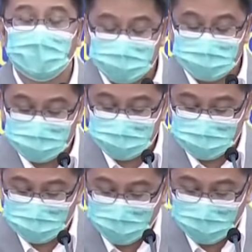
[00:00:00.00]

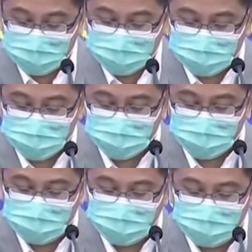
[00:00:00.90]
entities involved. So
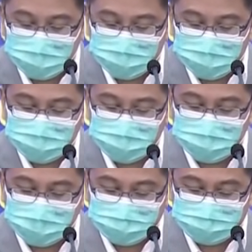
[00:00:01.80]
firstly, the
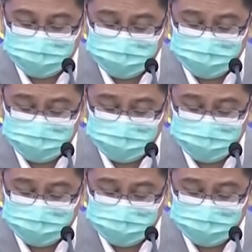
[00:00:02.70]
CCSA,